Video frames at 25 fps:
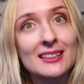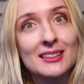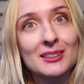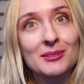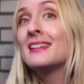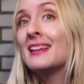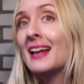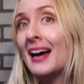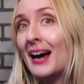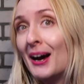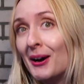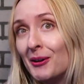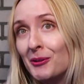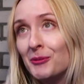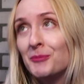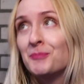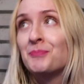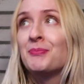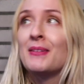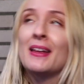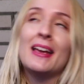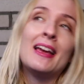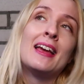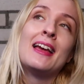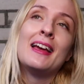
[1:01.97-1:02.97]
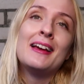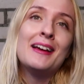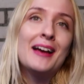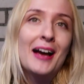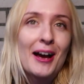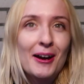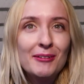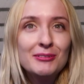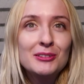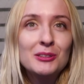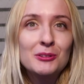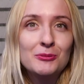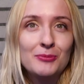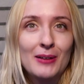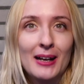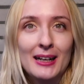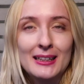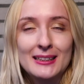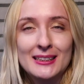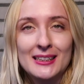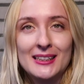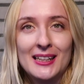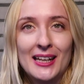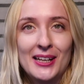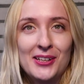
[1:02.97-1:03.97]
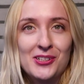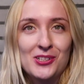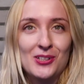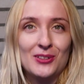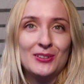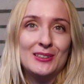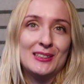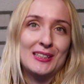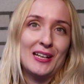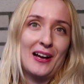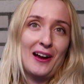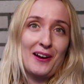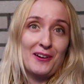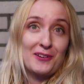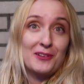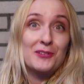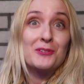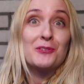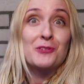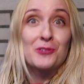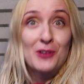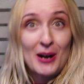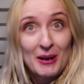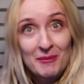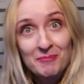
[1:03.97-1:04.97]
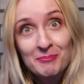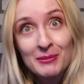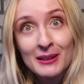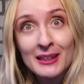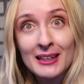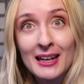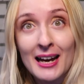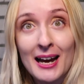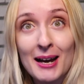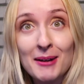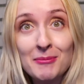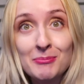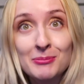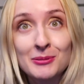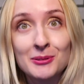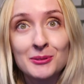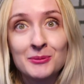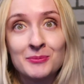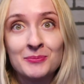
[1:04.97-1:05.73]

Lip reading: Now, after vaccinations are ramping up,